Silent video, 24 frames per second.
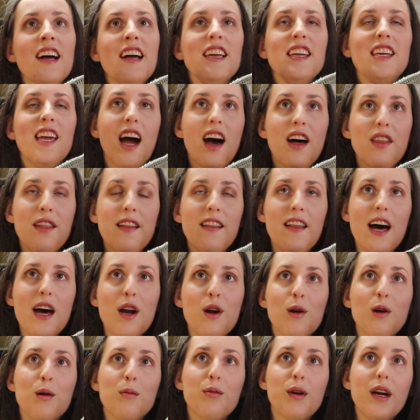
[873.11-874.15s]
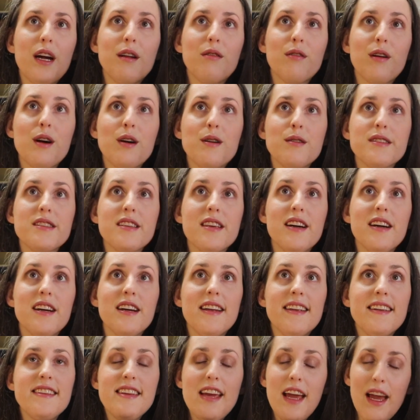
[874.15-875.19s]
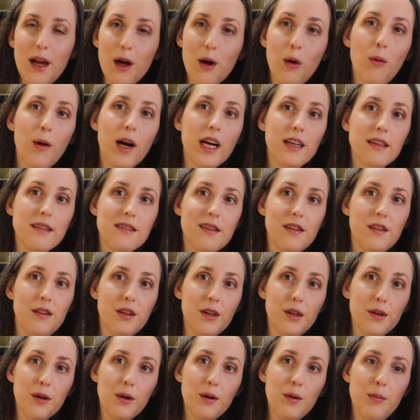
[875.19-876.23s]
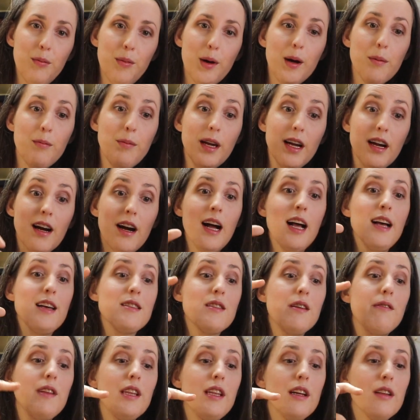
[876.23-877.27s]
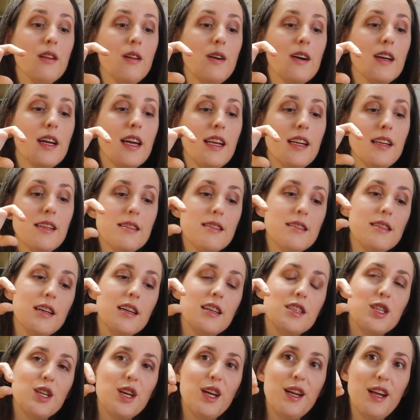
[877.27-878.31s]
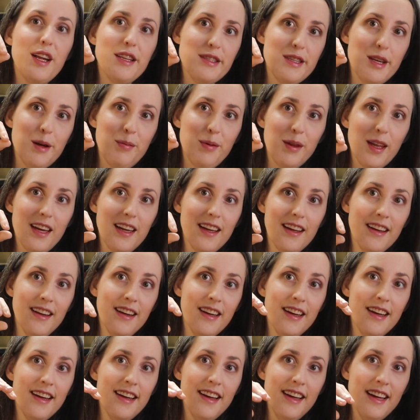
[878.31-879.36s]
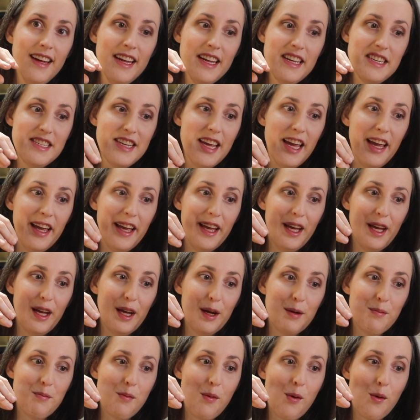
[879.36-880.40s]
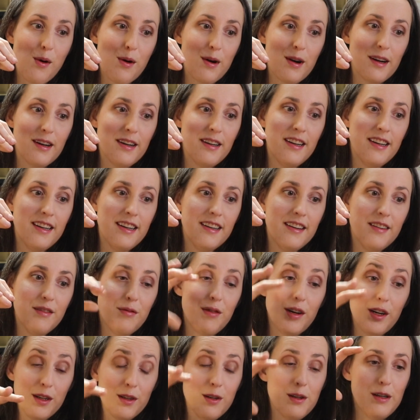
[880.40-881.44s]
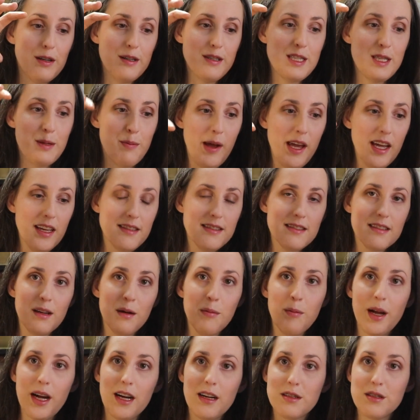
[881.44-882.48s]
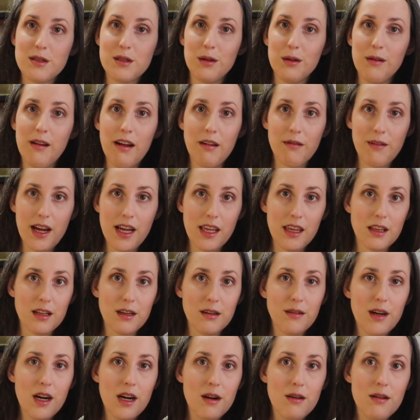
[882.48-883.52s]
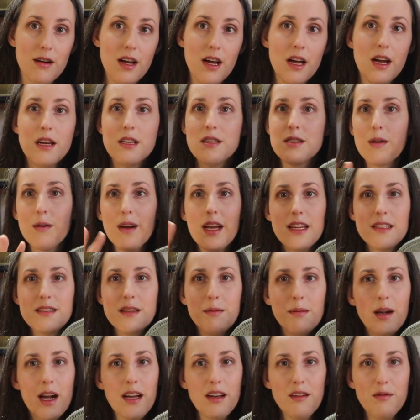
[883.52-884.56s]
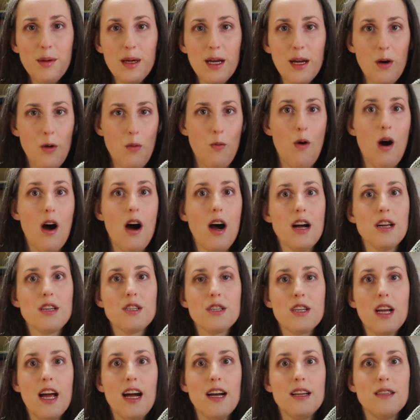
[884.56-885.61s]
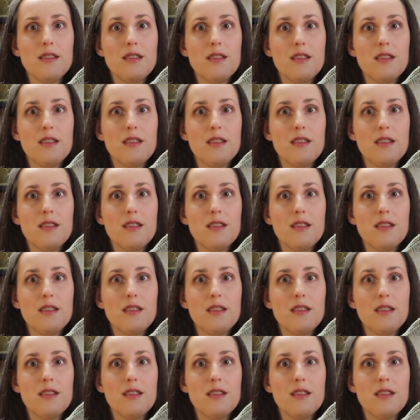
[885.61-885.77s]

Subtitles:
yeah, the lateral braid rows take a while to do, but because of the elongated stitch, it ends up like taking more vertical space compared to a regular row. So it ends up kind of being a wash as